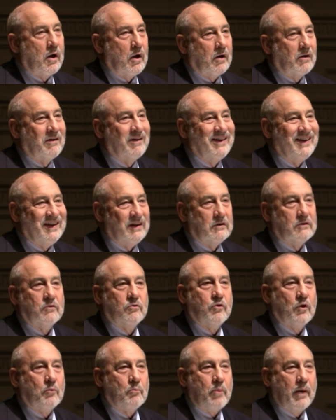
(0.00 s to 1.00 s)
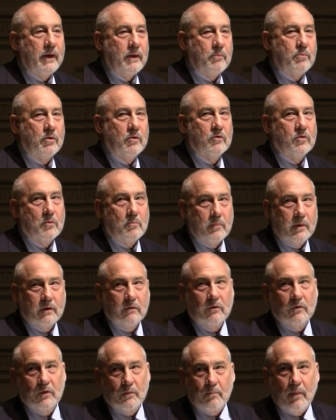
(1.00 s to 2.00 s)
lead the people in the
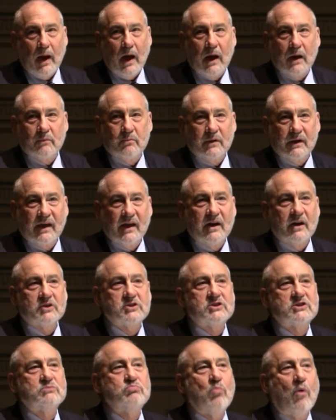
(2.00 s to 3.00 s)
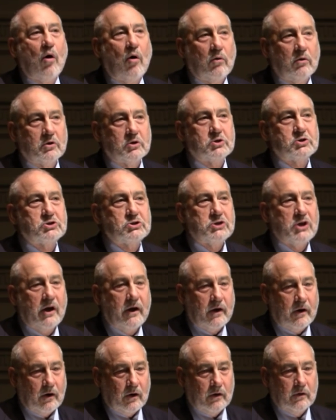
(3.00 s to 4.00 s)
middle and the bottom to get a smaller
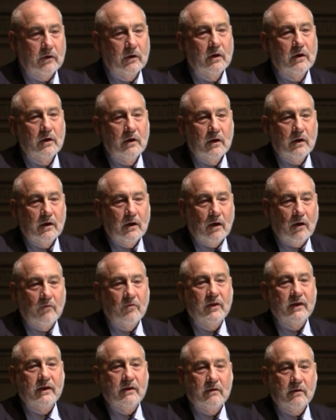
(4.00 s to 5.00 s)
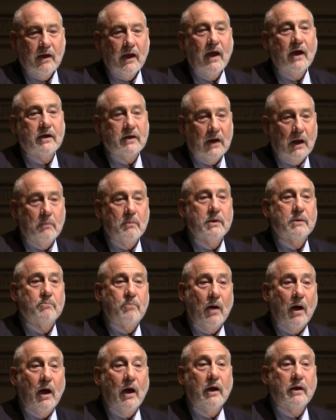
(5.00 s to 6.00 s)
share of the economic
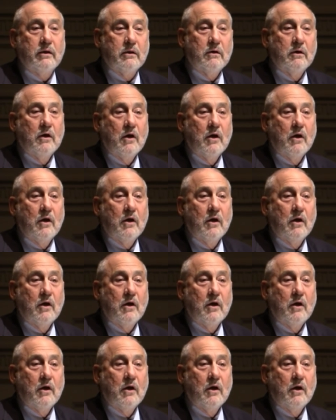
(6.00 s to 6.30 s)
pie.